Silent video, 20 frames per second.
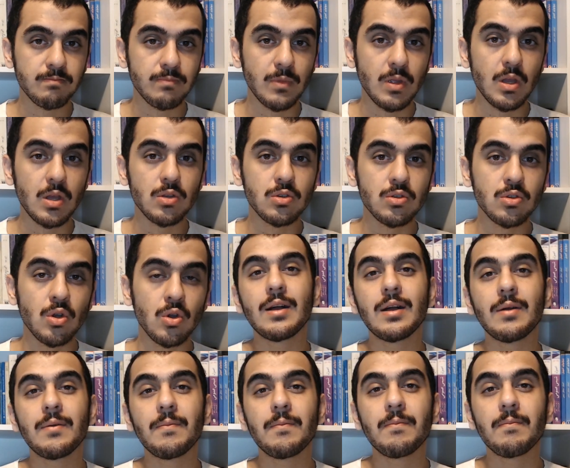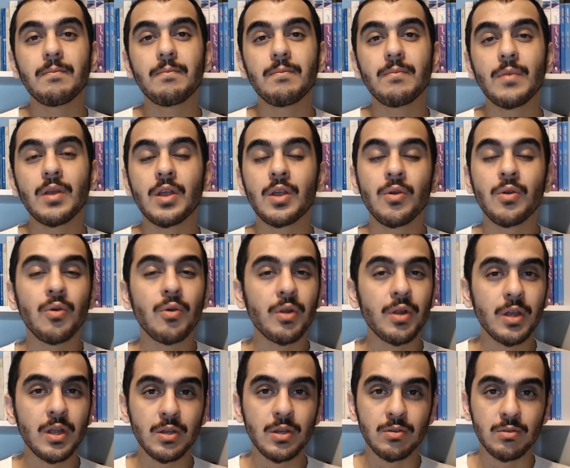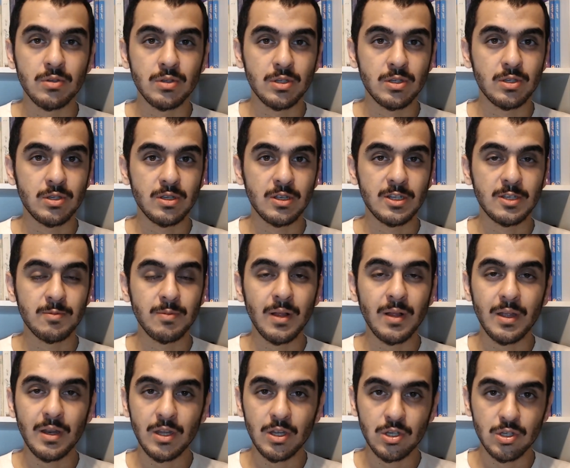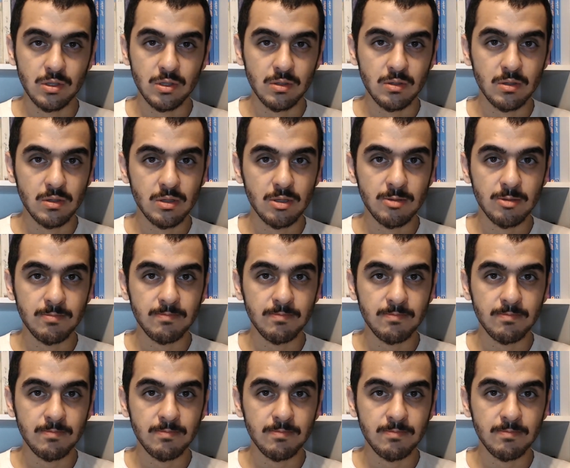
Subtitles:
So, according to these explanations,